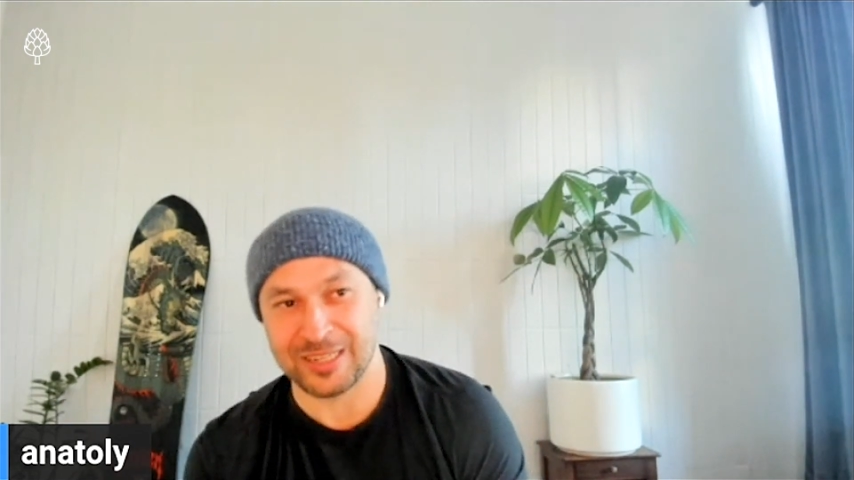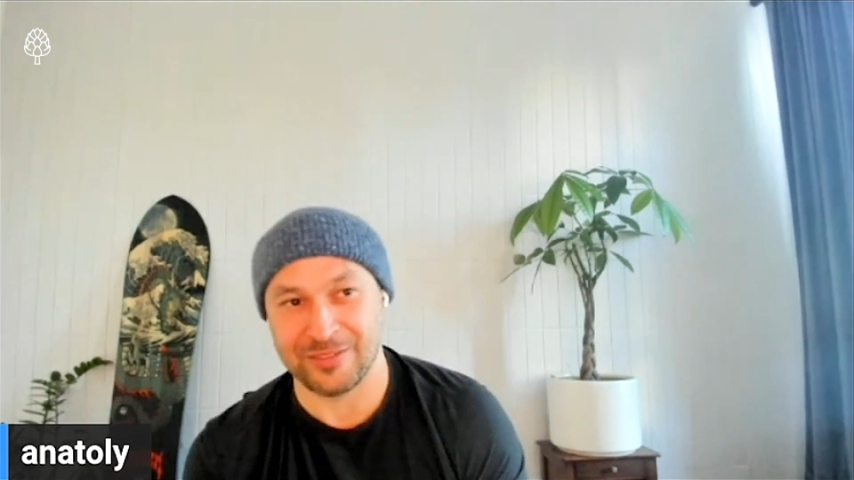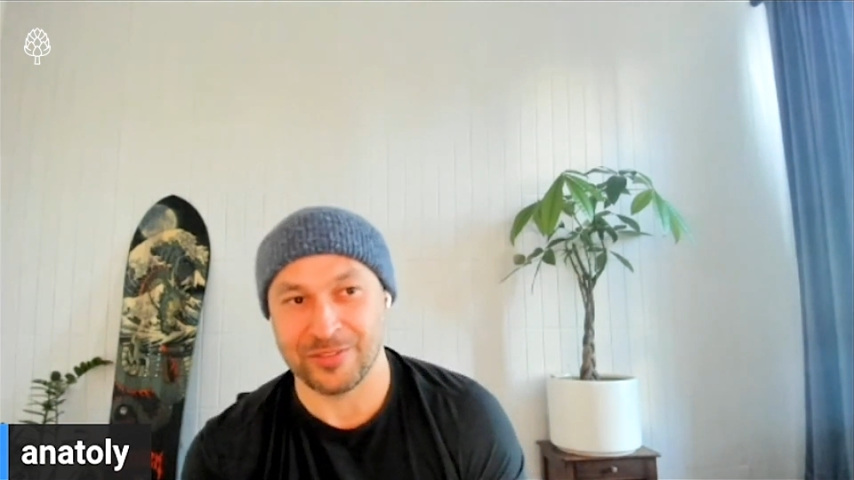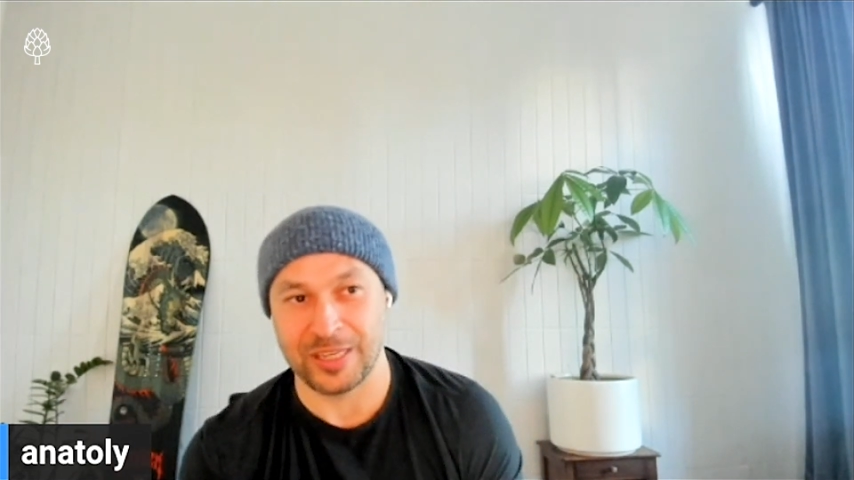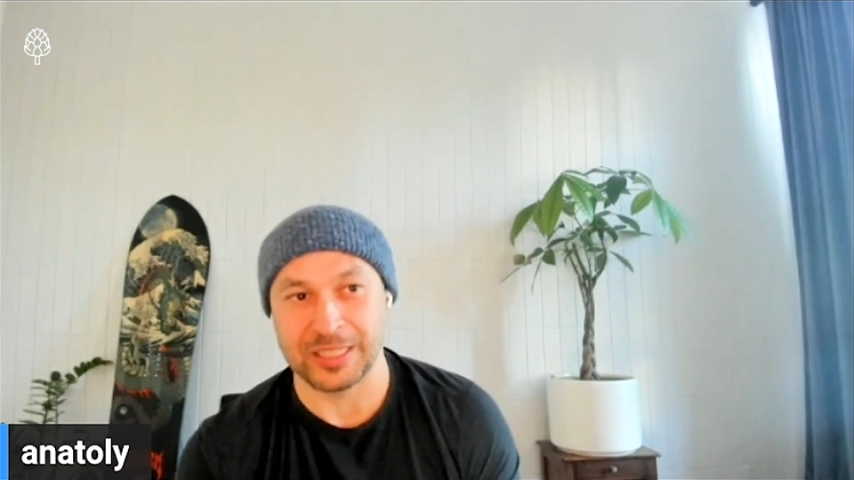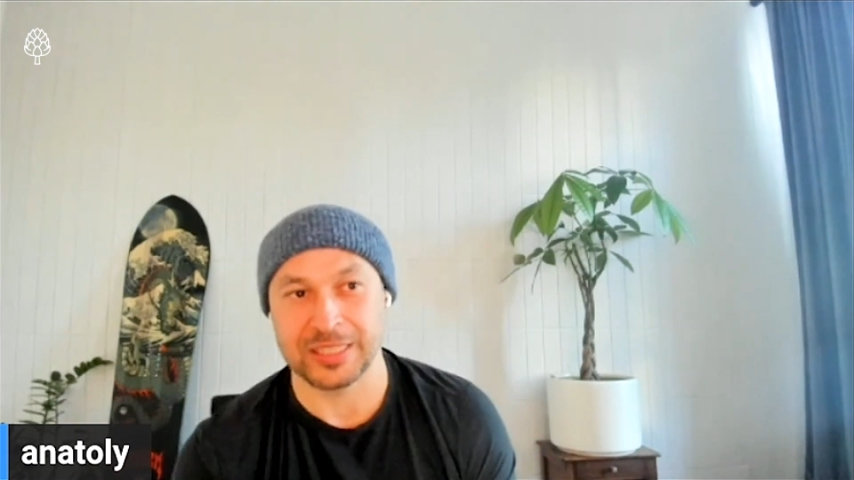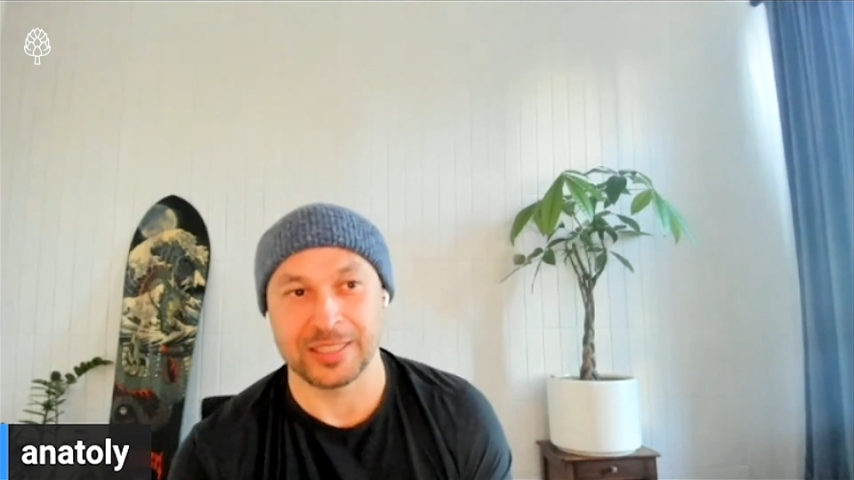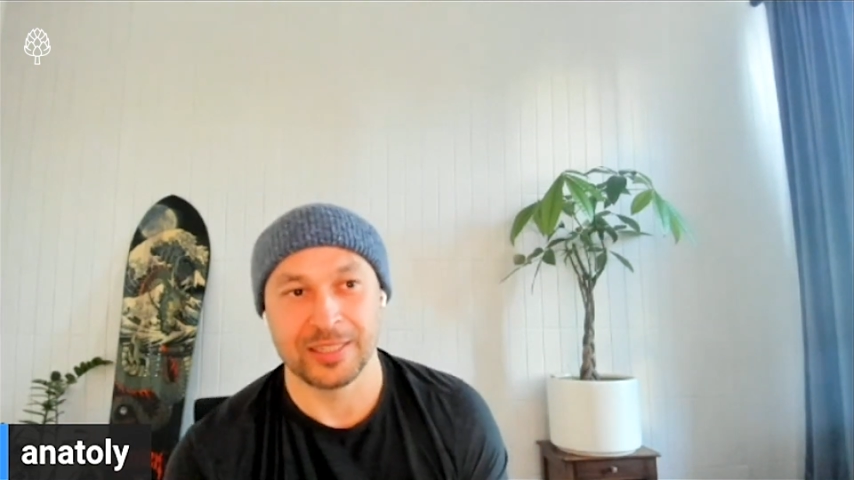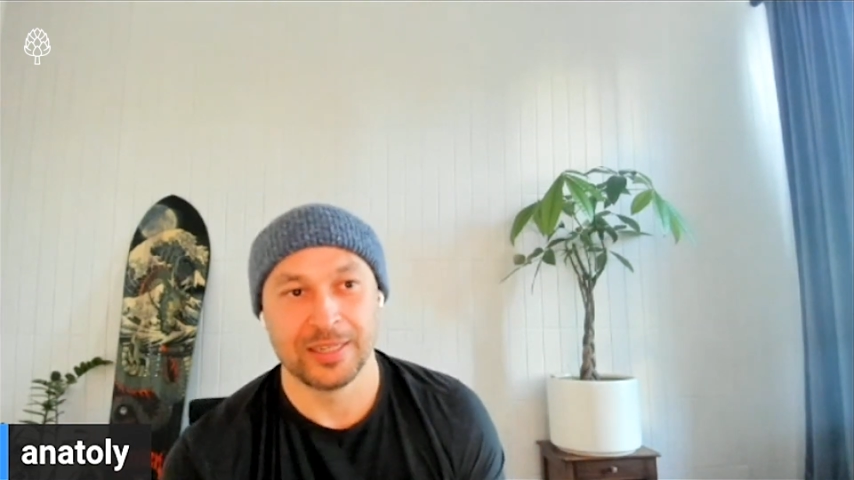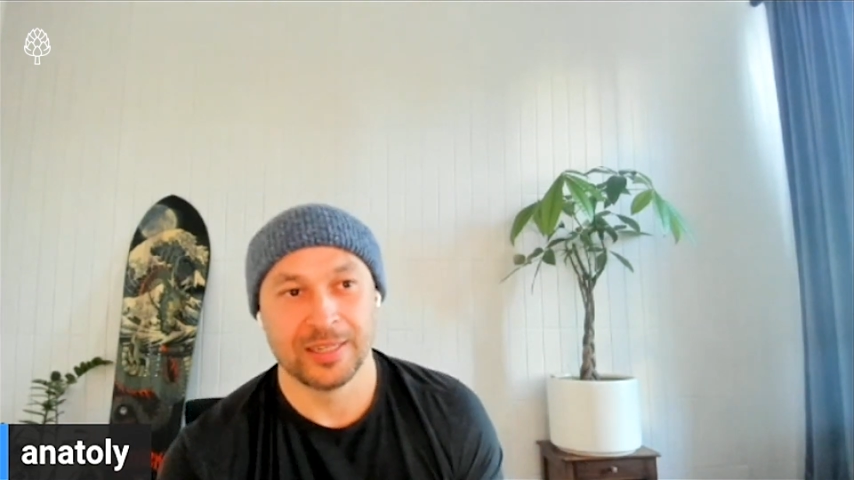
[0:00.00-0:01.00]
inflation.
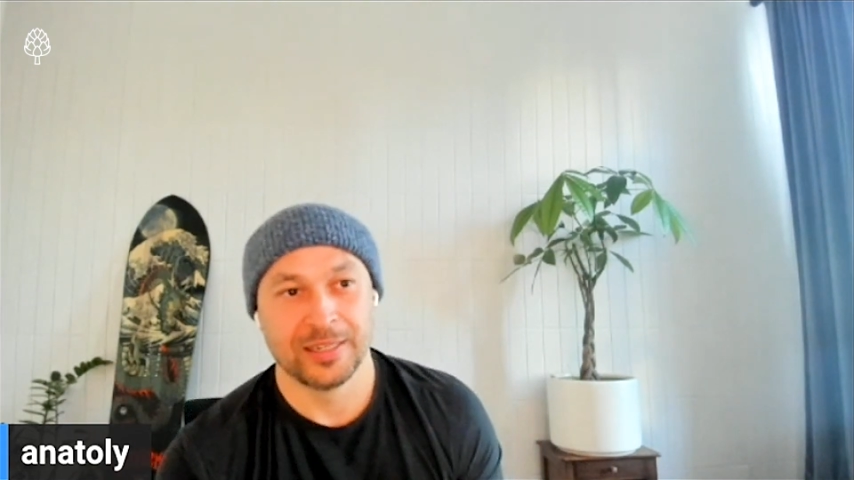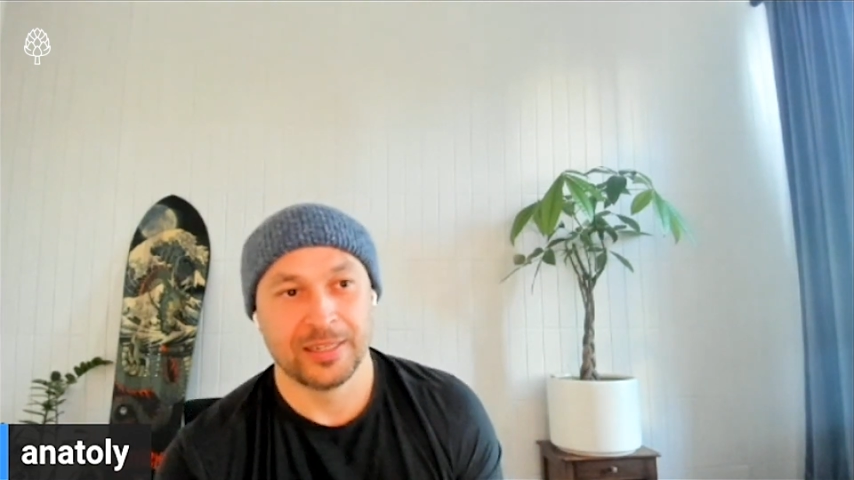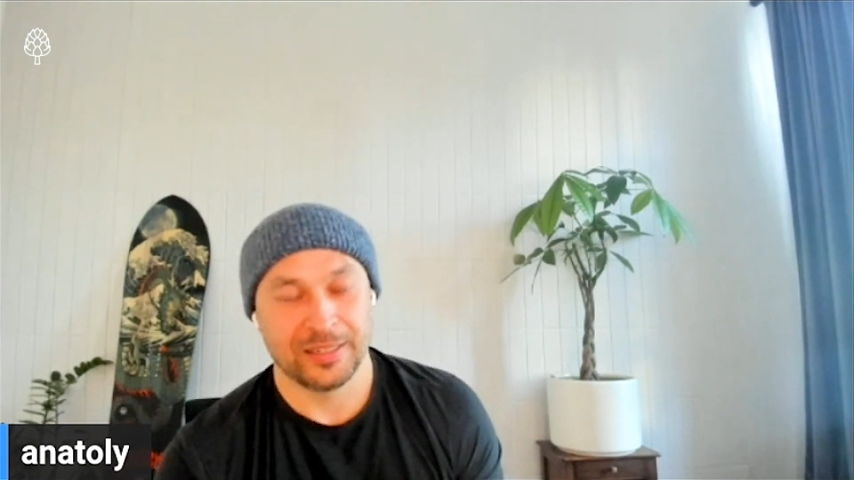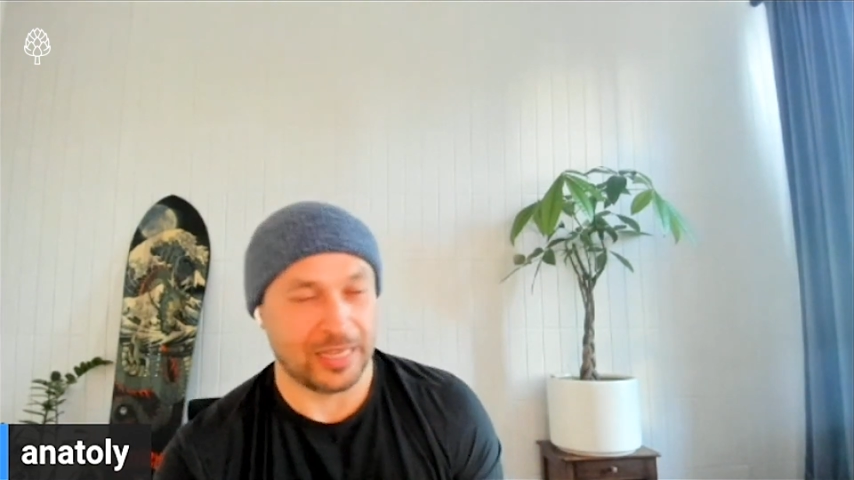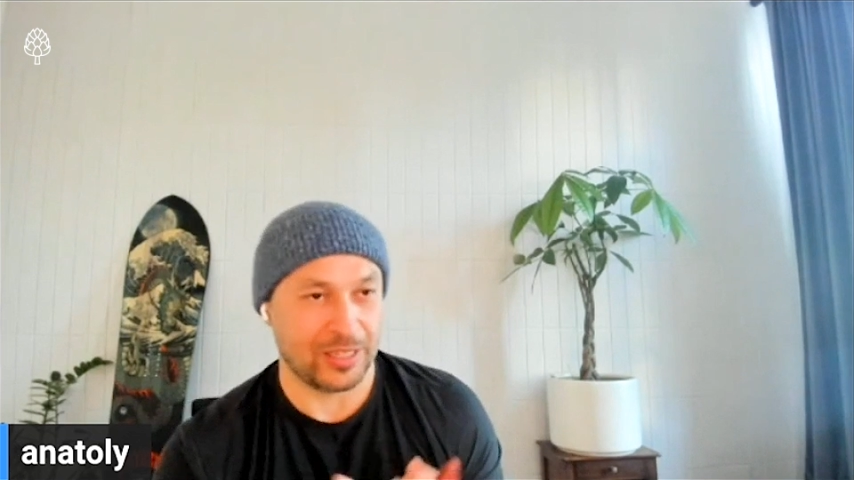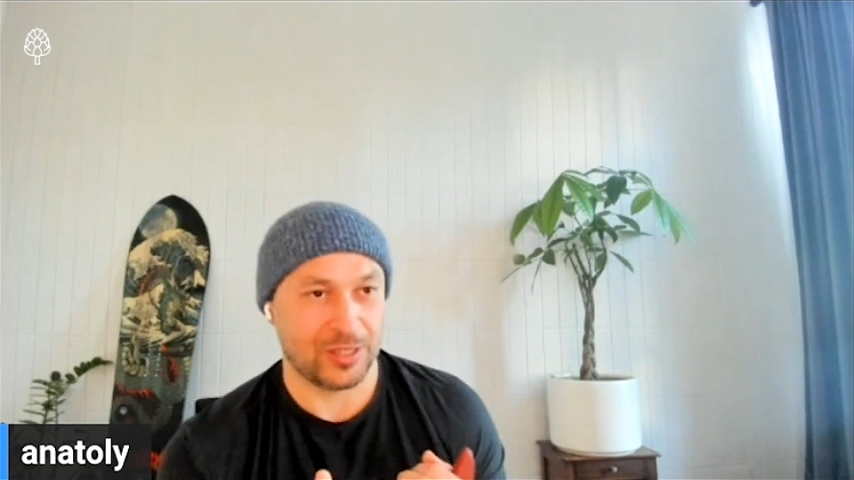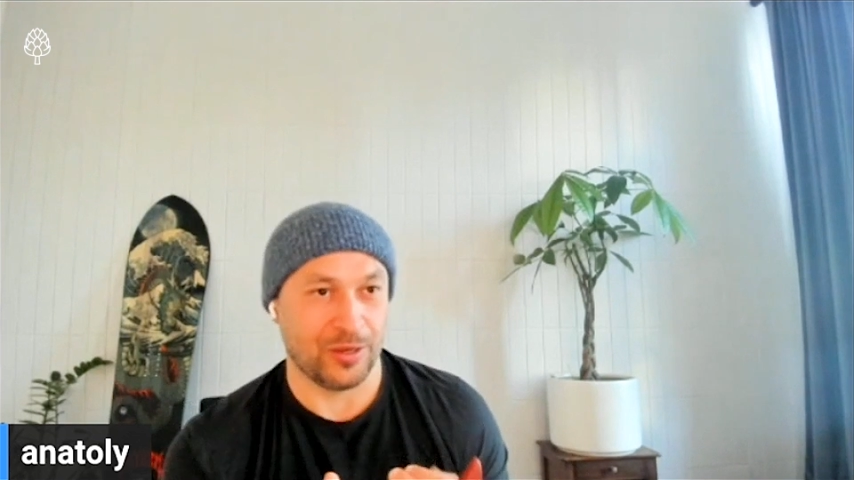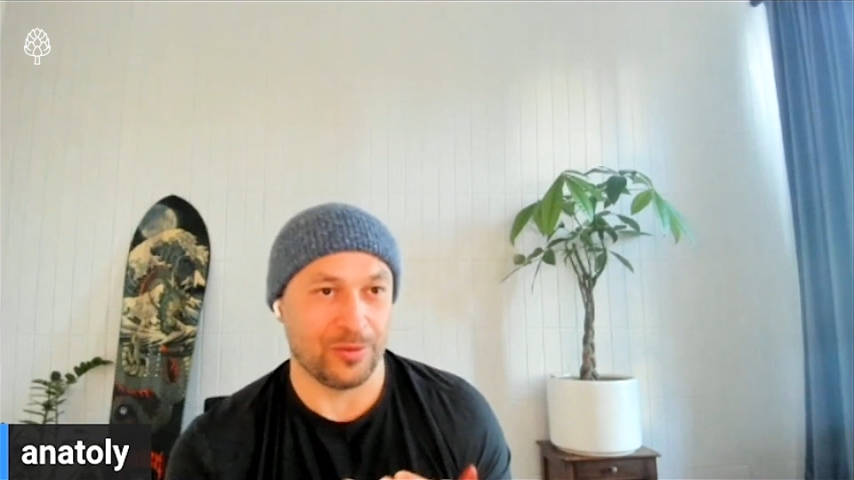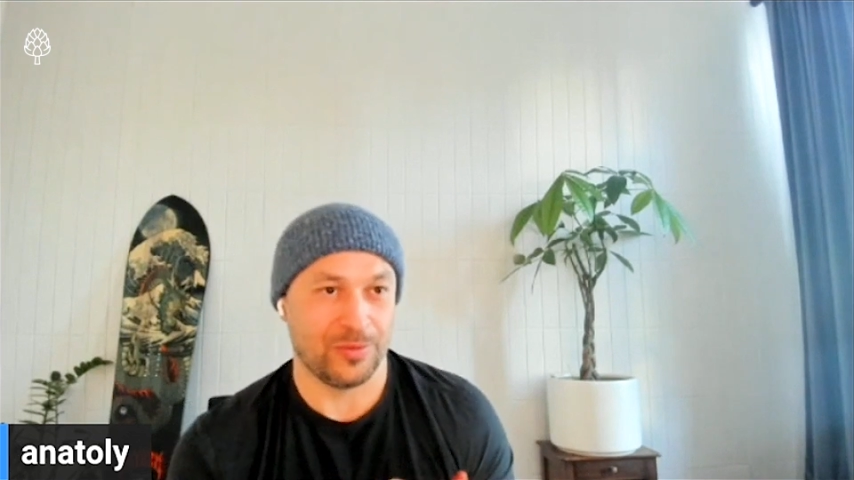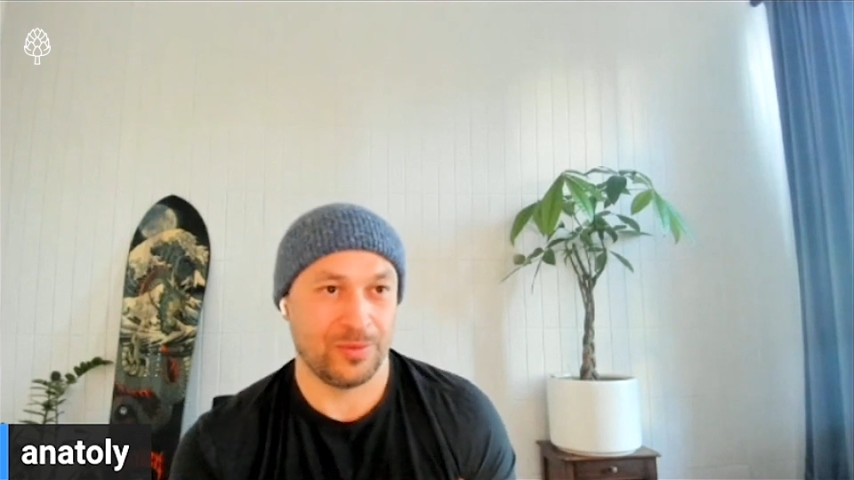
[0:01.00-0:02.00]
Like, so